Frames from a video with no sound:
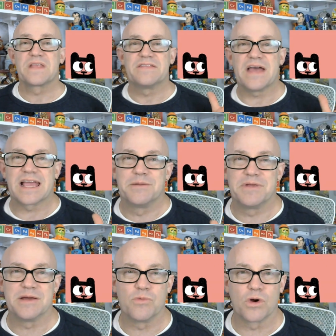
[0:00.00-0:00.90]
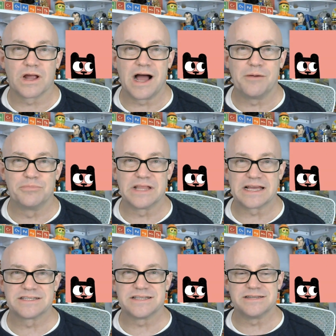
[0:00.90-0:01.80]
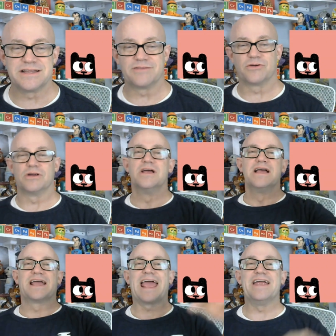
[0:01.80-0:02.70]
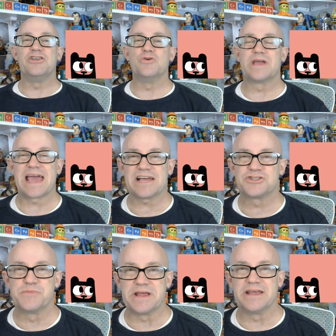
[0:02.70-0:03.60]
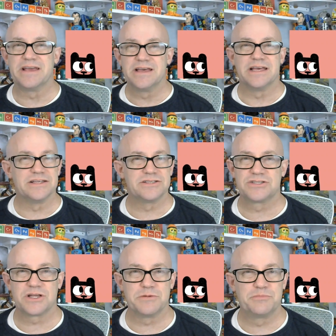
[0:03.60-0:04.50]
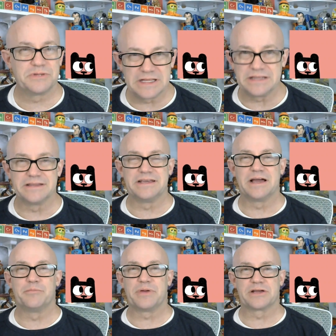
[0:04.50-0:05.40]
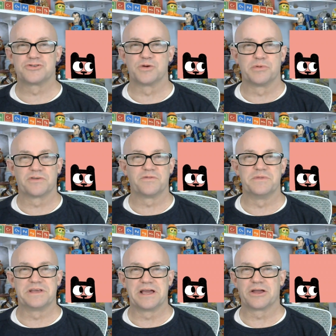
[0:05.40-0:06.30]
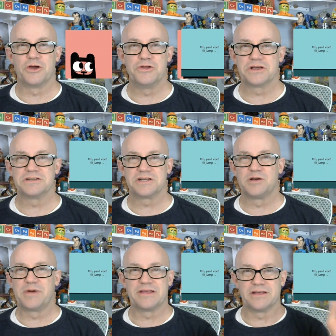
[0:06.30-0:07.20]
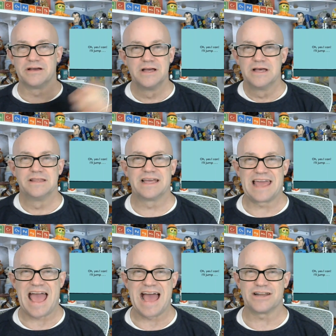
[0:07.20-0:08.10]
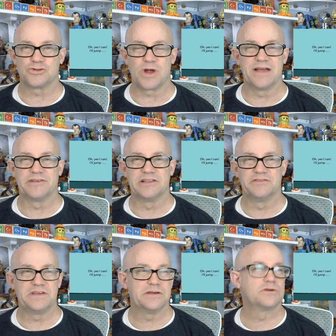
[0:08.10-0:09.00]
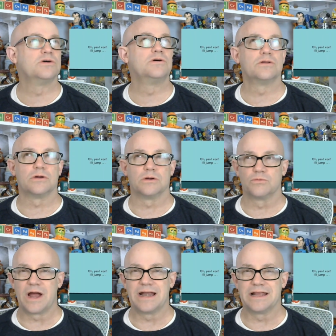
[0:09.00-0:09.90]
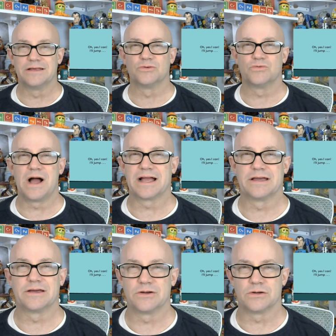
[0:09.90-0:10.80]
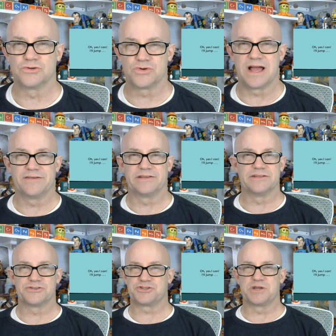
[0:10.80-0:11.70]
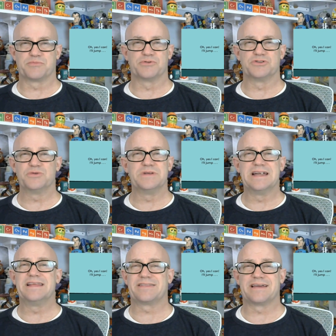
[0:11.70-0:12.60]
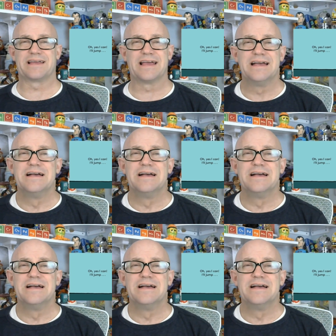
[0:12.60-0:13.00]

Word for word: that can be a more complex endeavor. Can You Catch Me is completely a picture book from from the get-go. You can tell by the, the cat driving the vehicle or riding in the rocket or driving the ship or doing anything